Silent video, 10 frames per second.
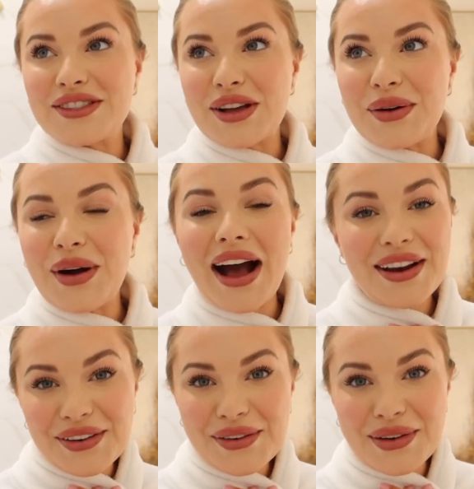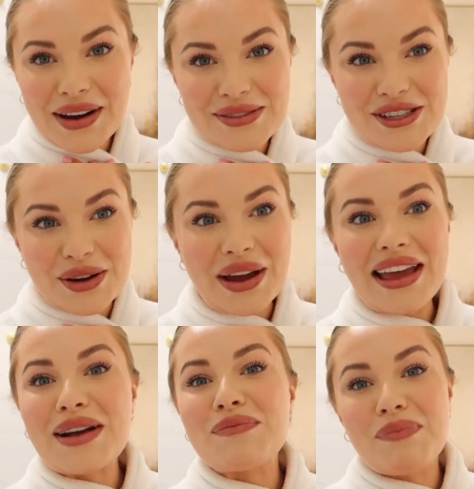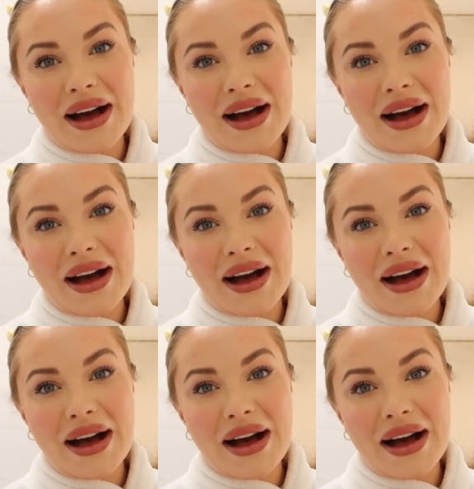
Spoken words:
So I don't know what I'm doing,